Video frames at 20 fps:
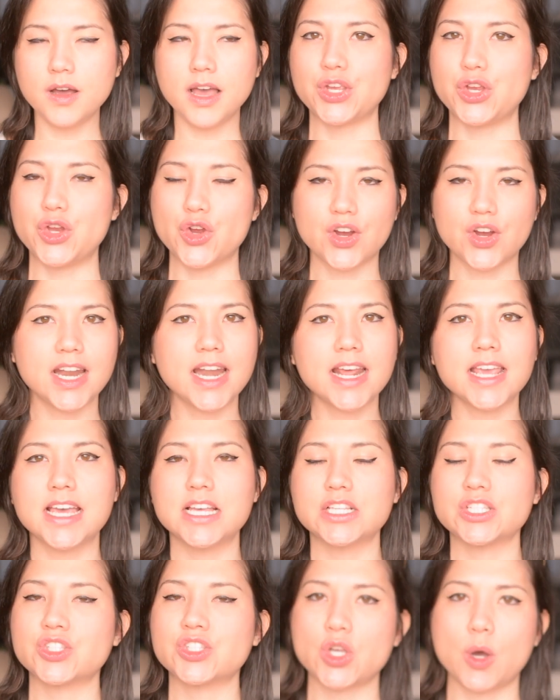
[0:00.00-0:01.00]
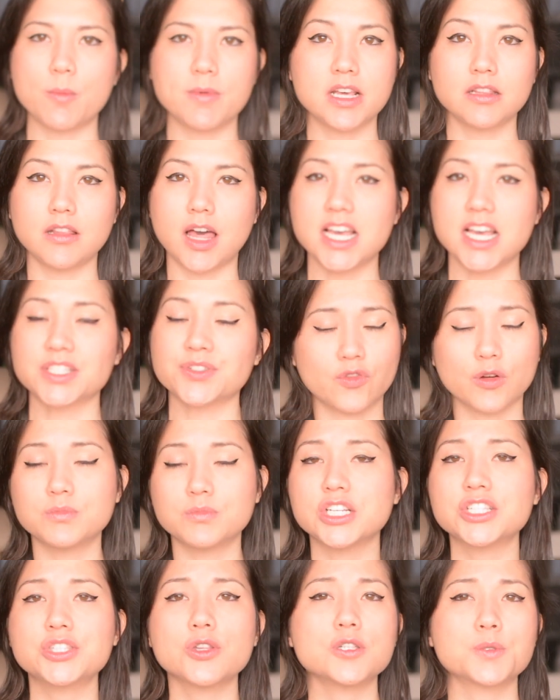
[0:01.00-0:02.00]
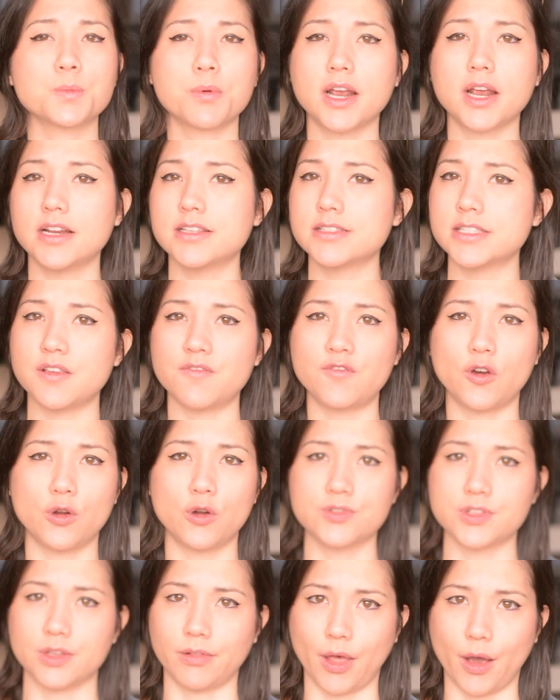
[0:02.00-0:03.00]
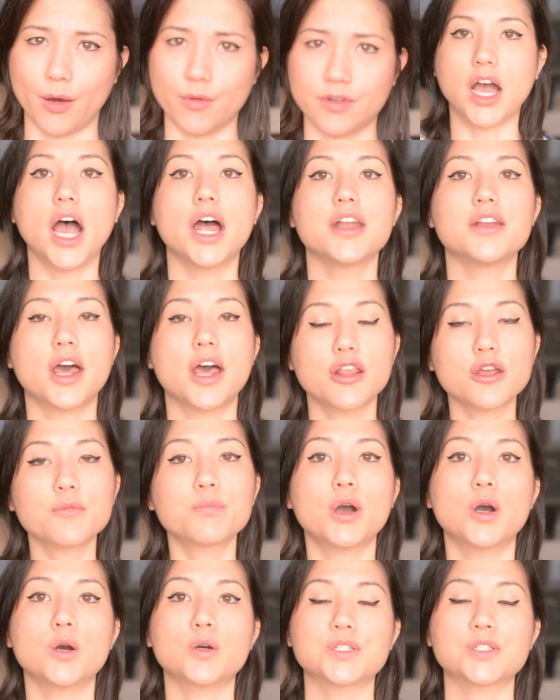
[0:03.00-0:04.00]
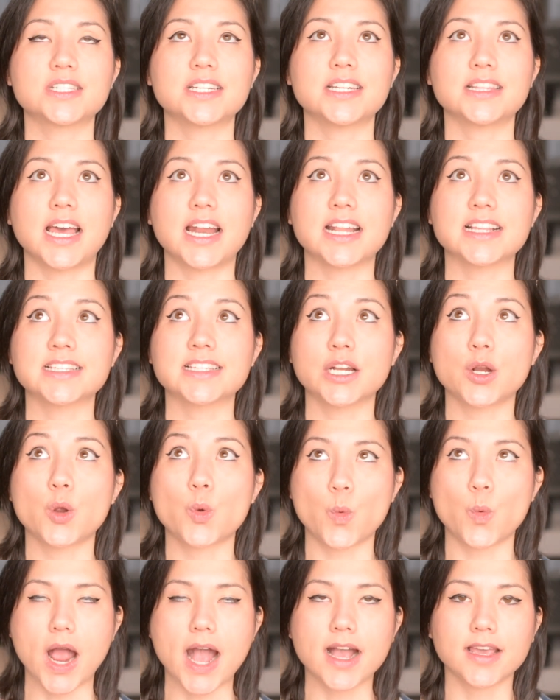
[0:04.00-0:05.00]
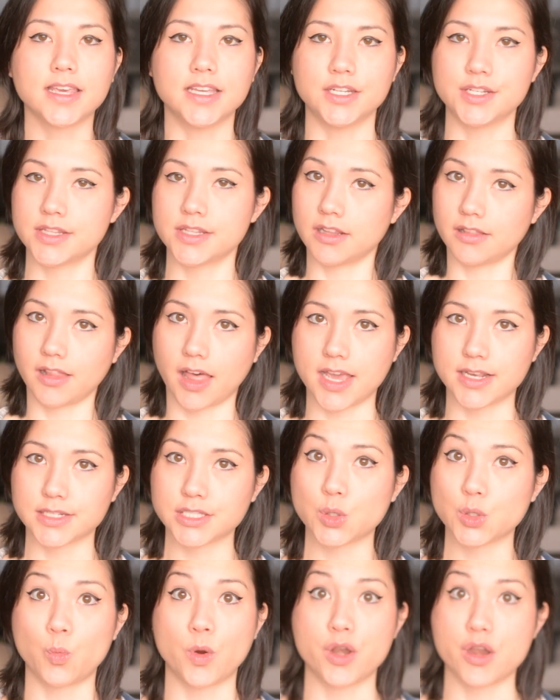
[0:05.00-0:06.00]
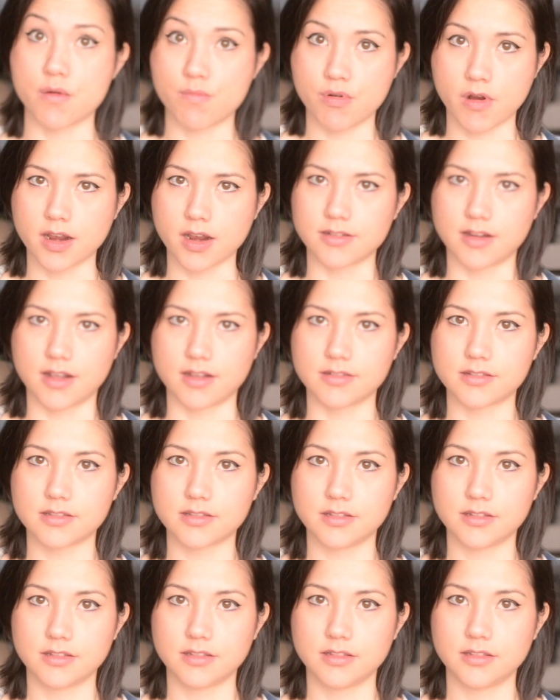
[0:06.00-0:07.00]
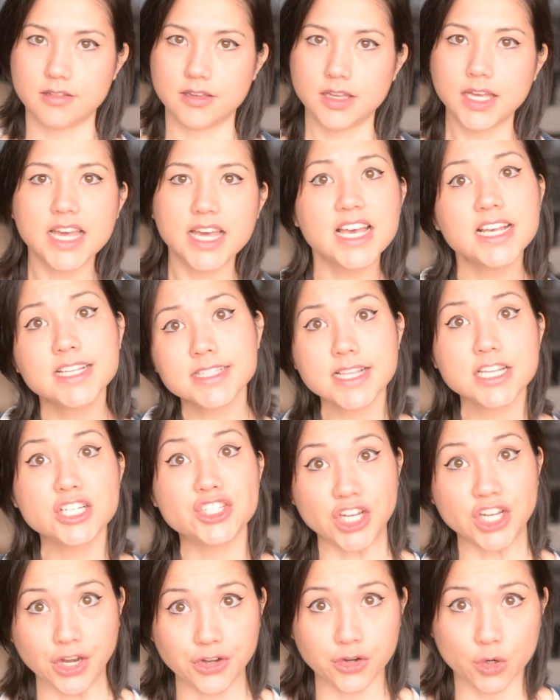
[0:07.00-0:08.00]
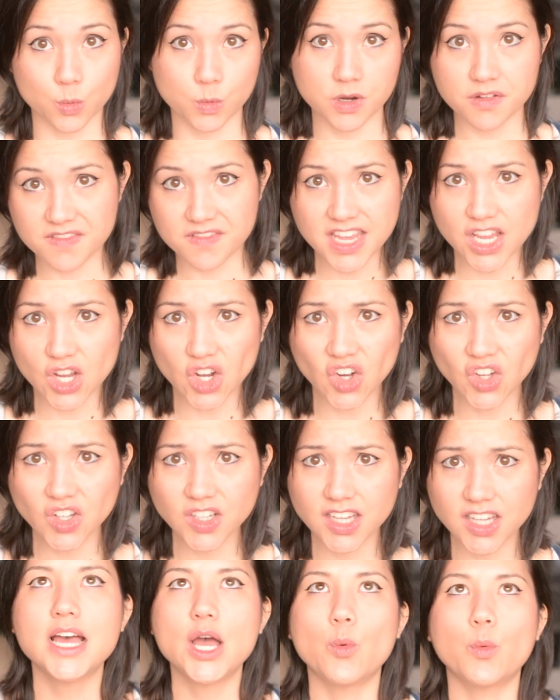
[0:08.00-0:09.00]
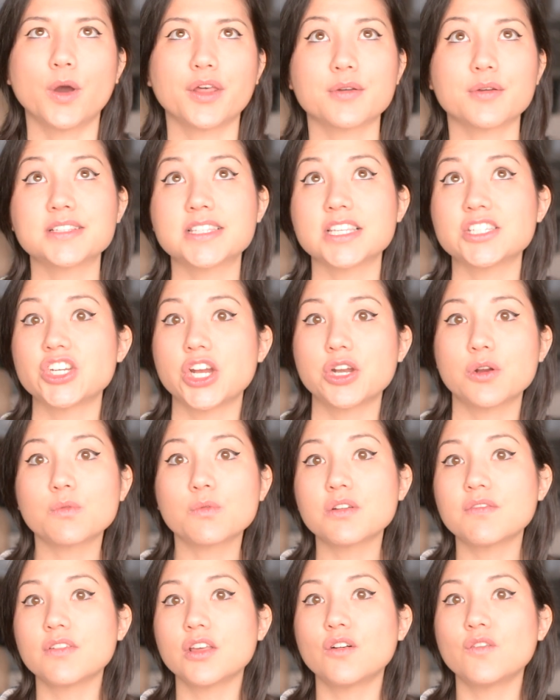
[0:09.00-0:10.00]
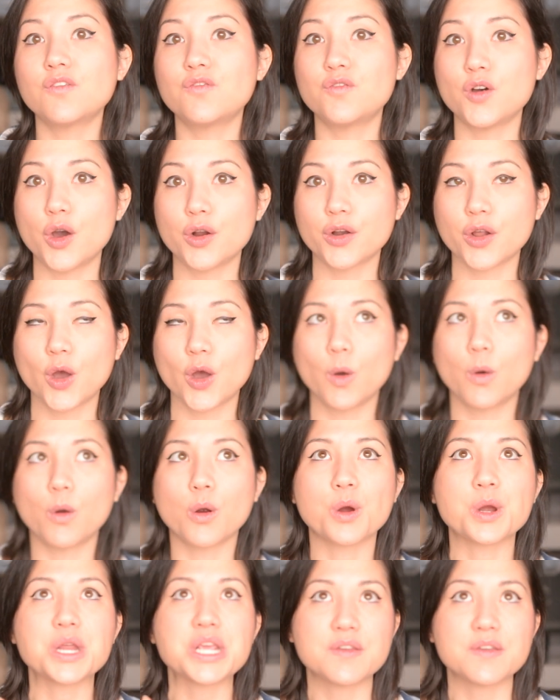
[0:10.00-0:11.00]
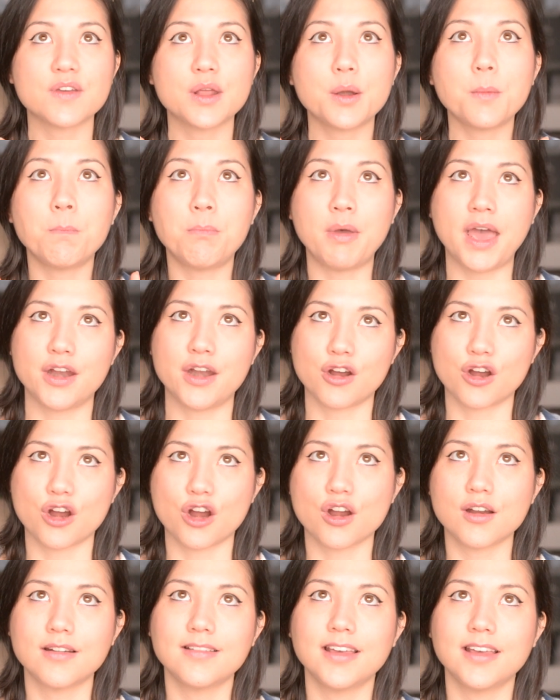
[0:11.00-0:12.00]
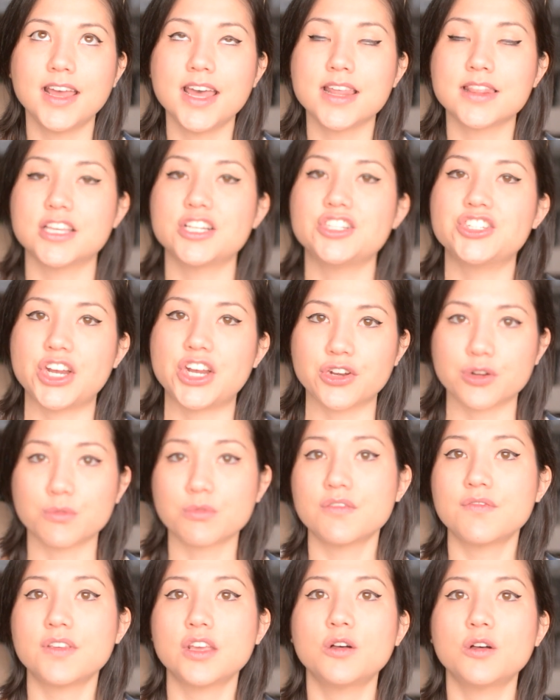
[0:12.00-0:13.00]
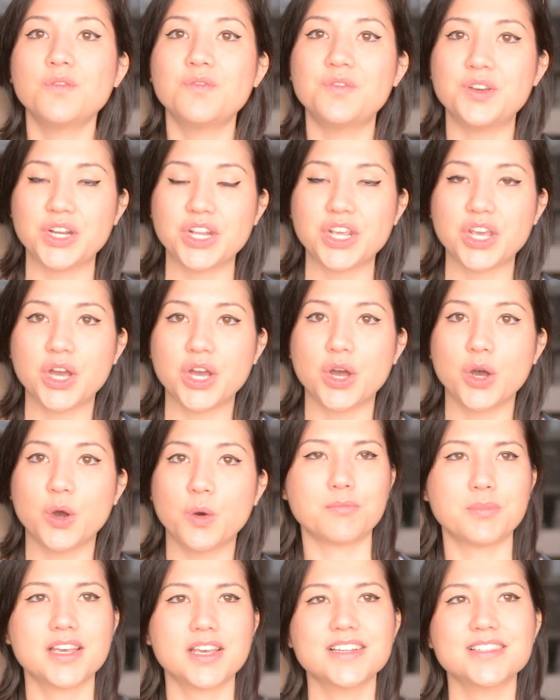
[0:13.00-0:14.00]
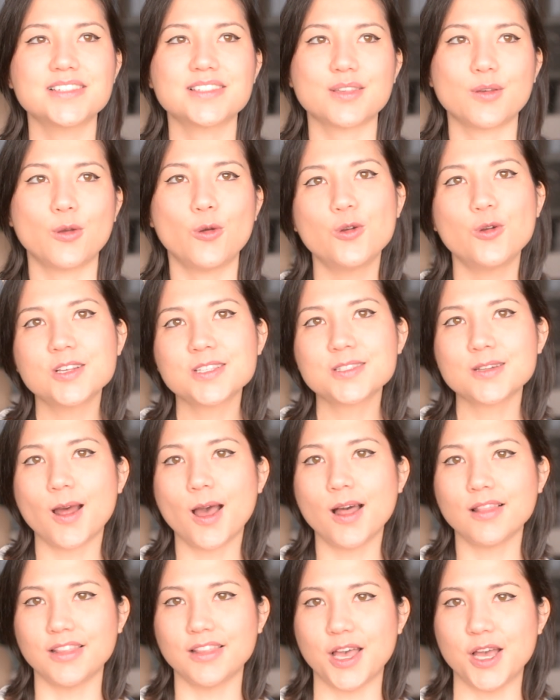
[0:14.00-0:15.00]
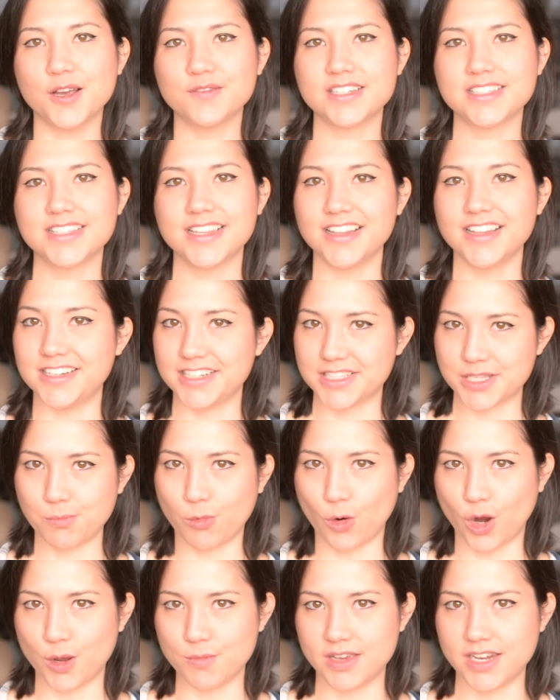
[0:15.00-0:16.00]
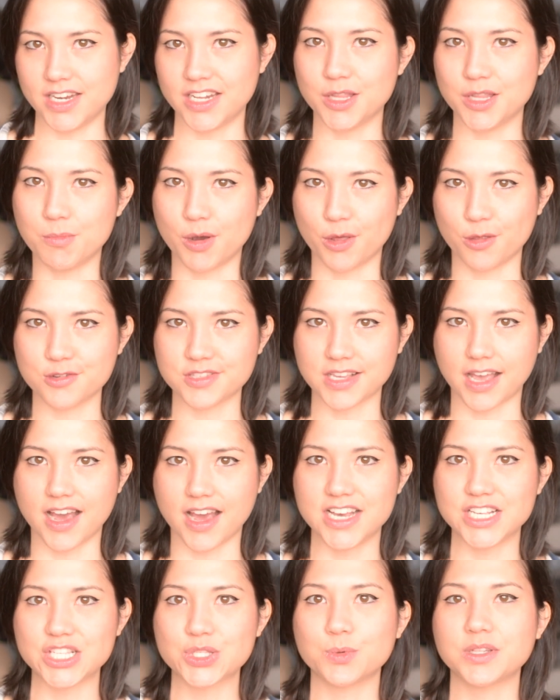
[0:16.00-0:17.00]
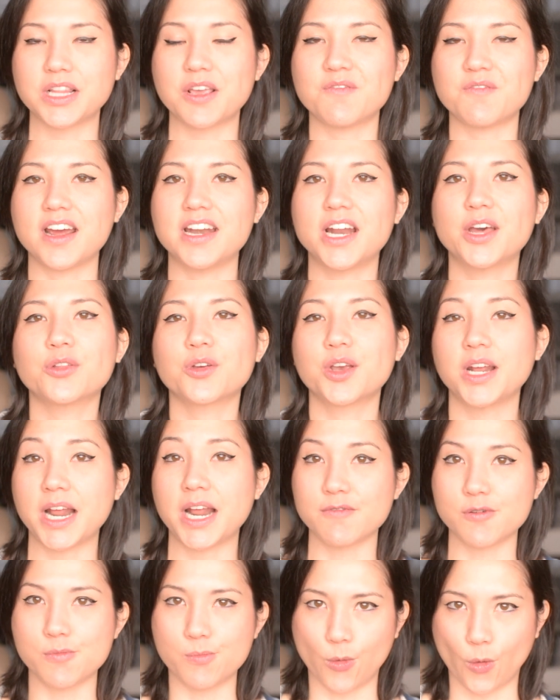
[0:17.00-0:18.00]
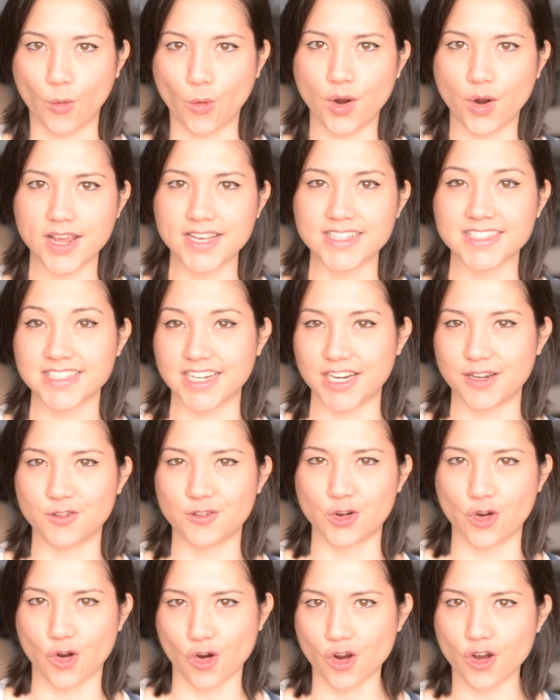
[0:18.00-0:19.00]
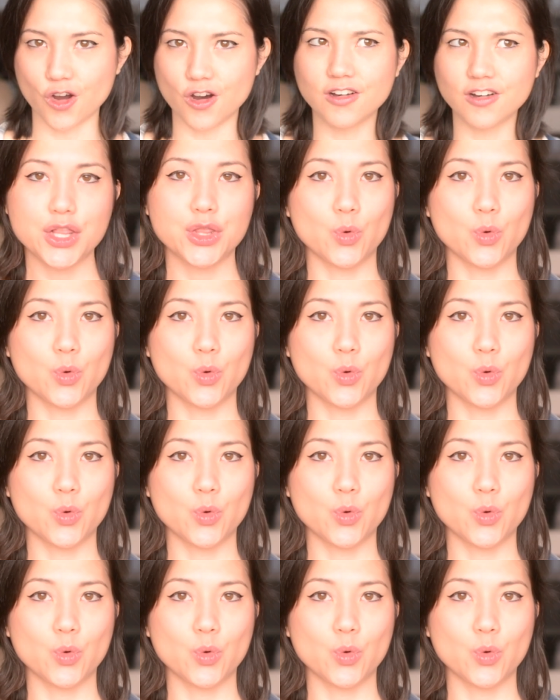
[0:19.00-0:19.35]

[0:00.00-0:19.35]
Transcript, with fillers: You're gonna get so many likes from just those pregnancy photos alone. Another post that is gonna rack in the likes when you're pregnant is the gender reveal. Whether it's a gender reveal photo or even better, the gender reveal video, because who does not love to see the disappointment in the mother's eyes when they find out they're gonna have a boy instead of a girl?